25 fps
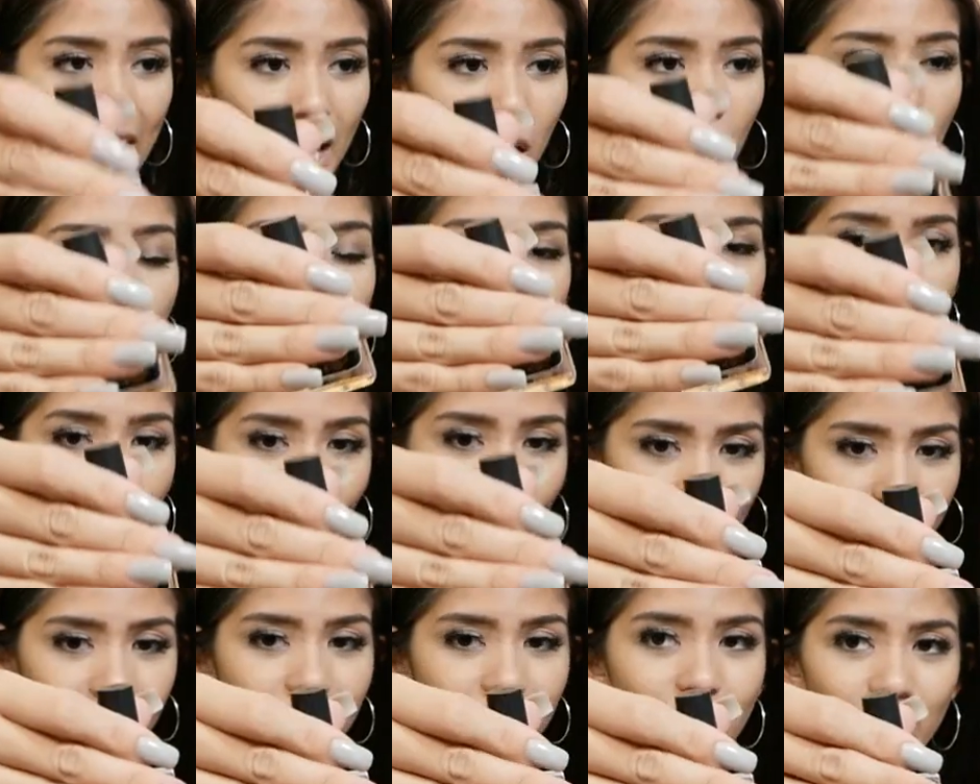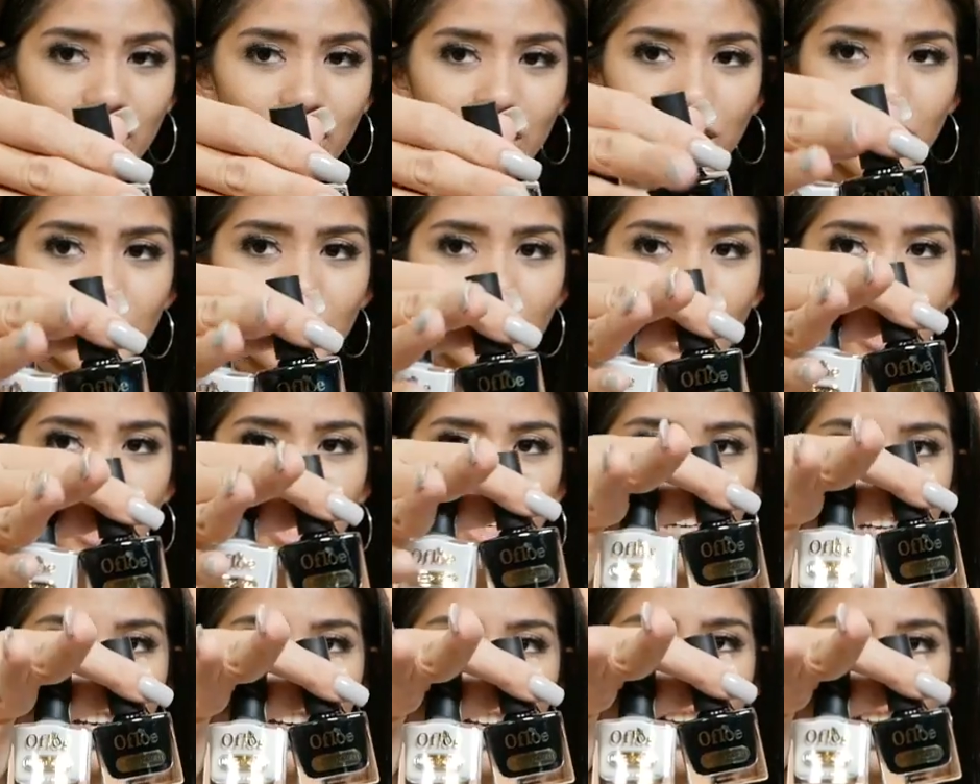nail polish.
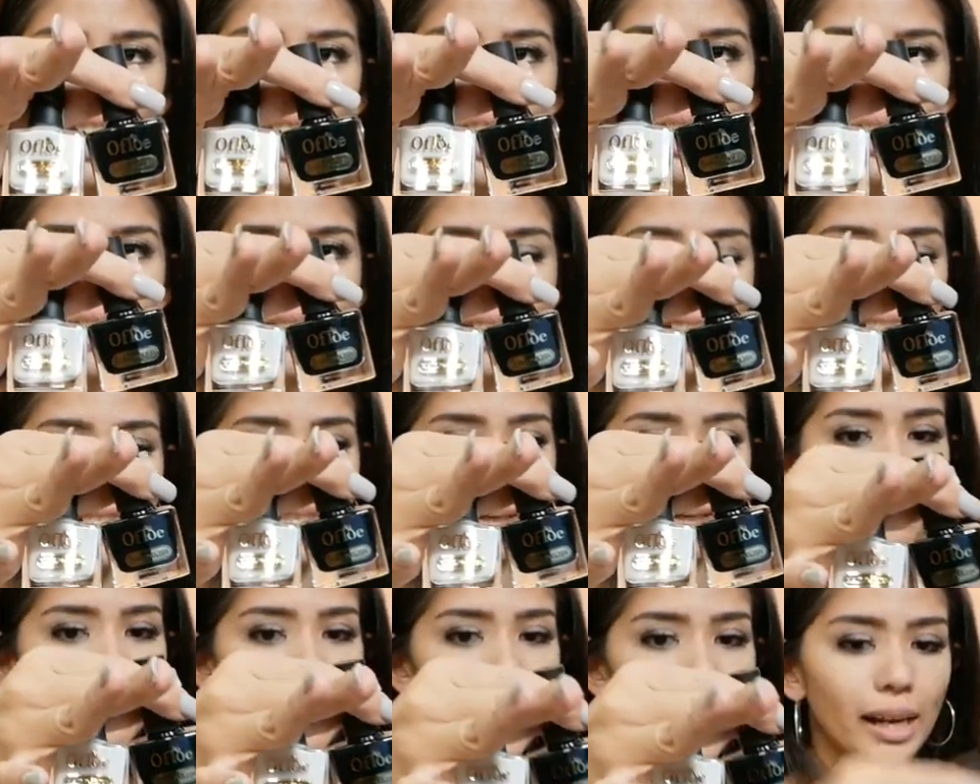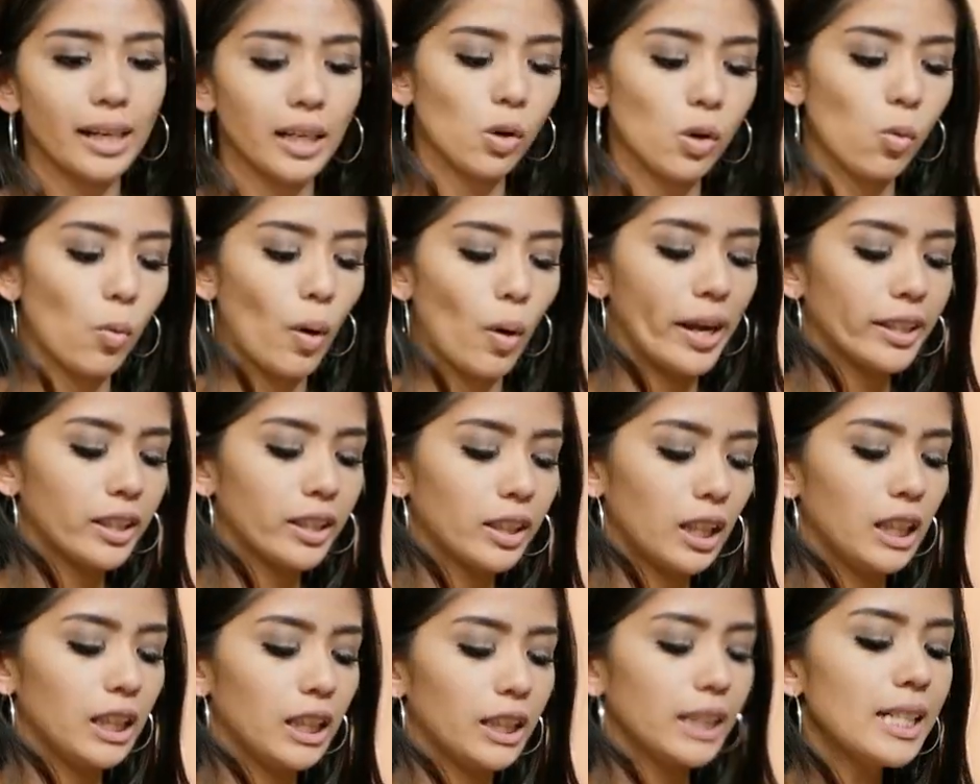It's a black and a
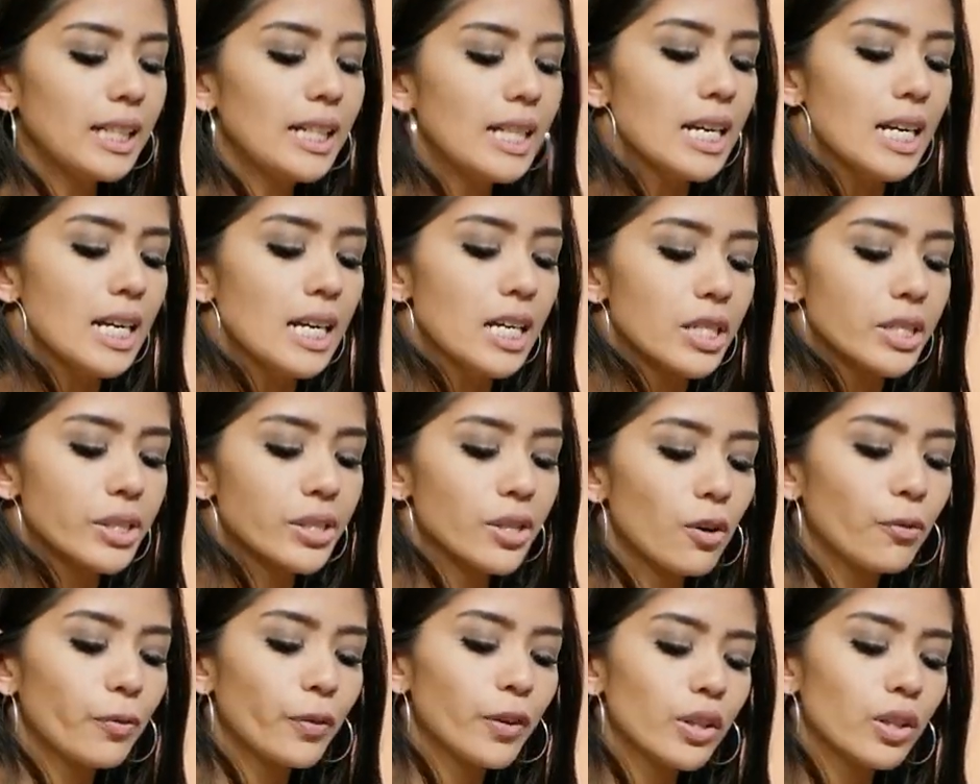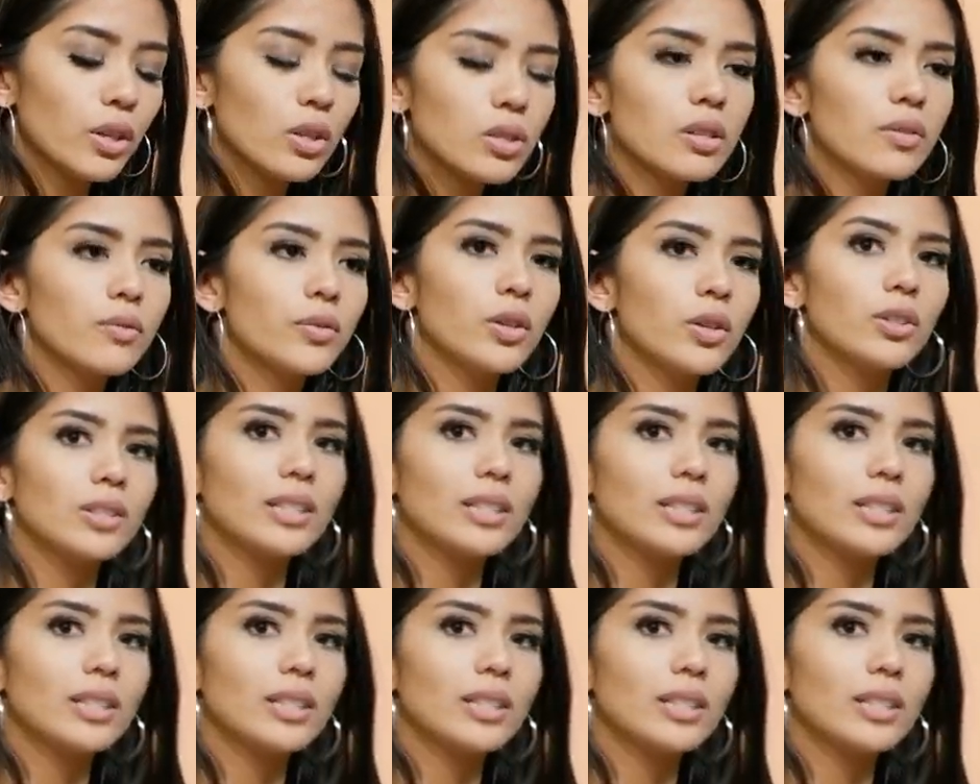white color. So for those